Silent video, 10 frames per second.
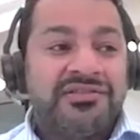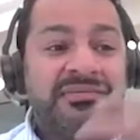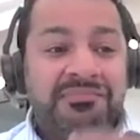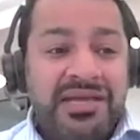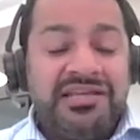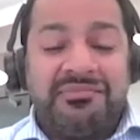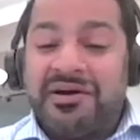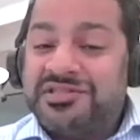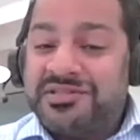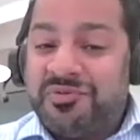To me, the
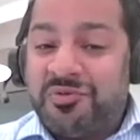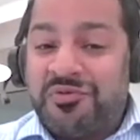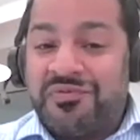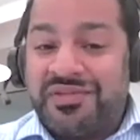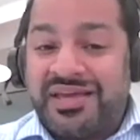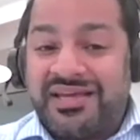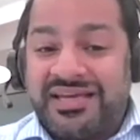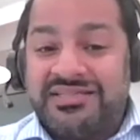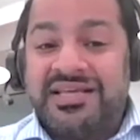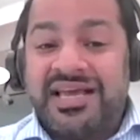most important thing
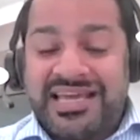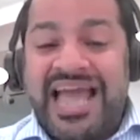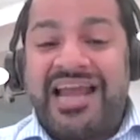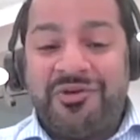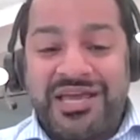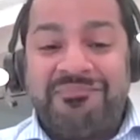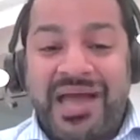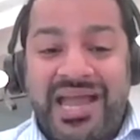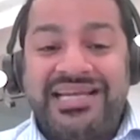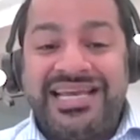is, can I get
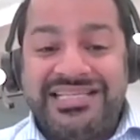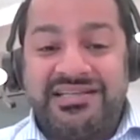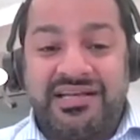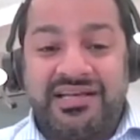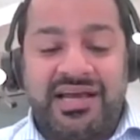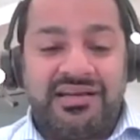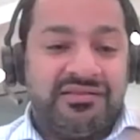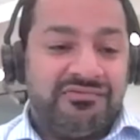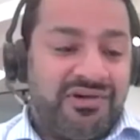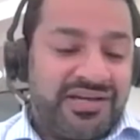paid easily and in
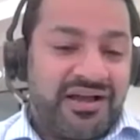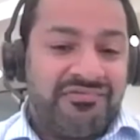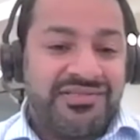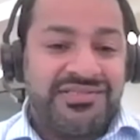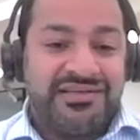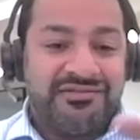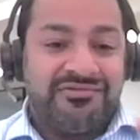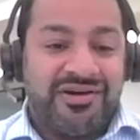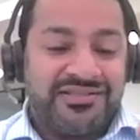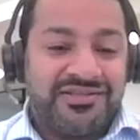the right currency at the
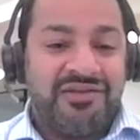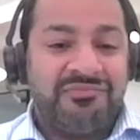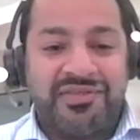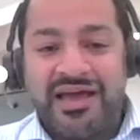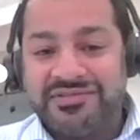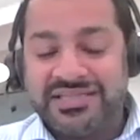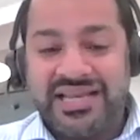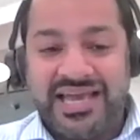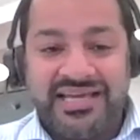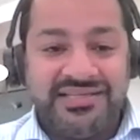right time without
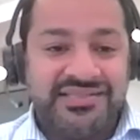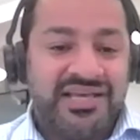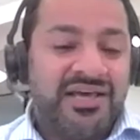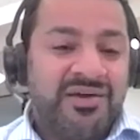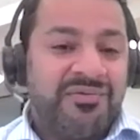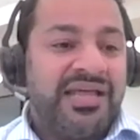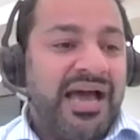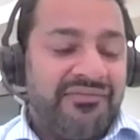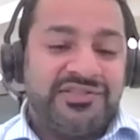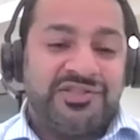delays,
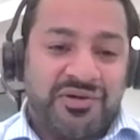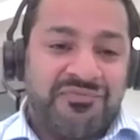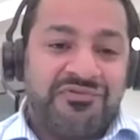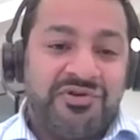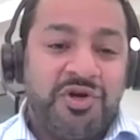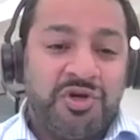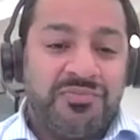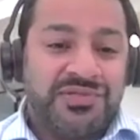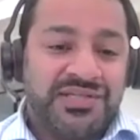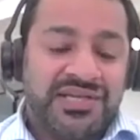without having to jump through
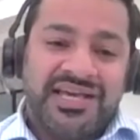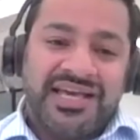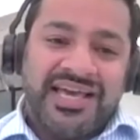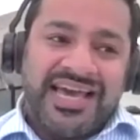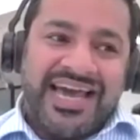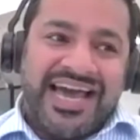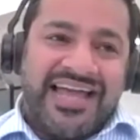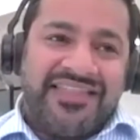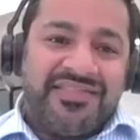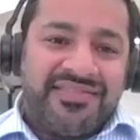hoops?
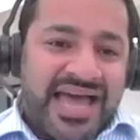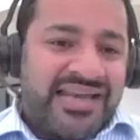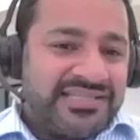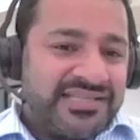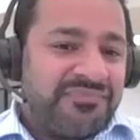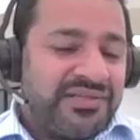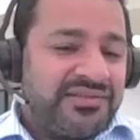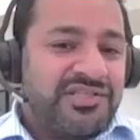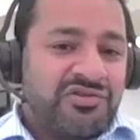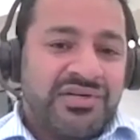And that is something
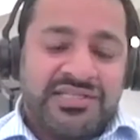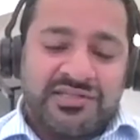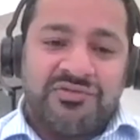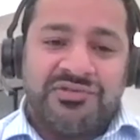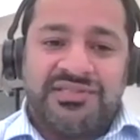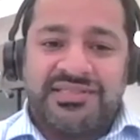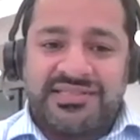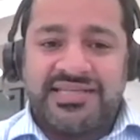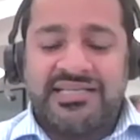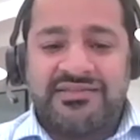that's critical to the
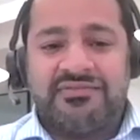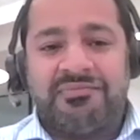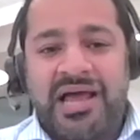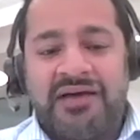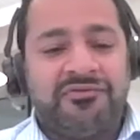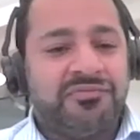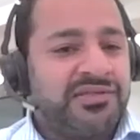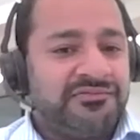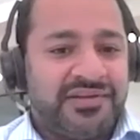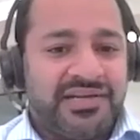success of the platforms
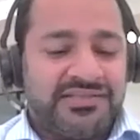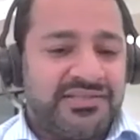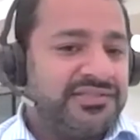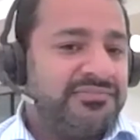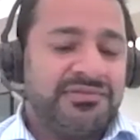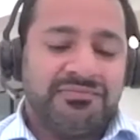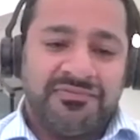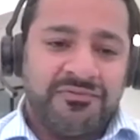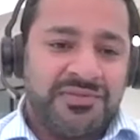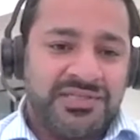and affiliate systems and
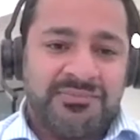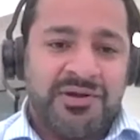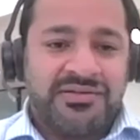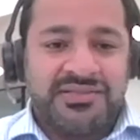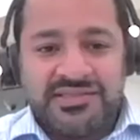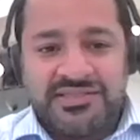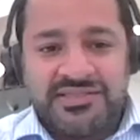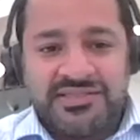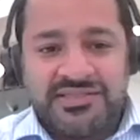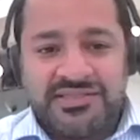performance marketing
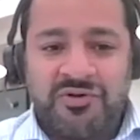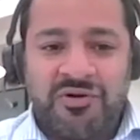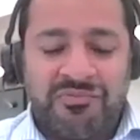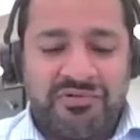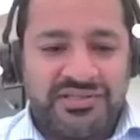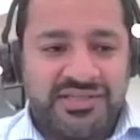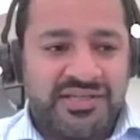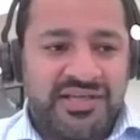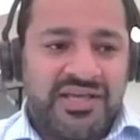systems that we all operate in.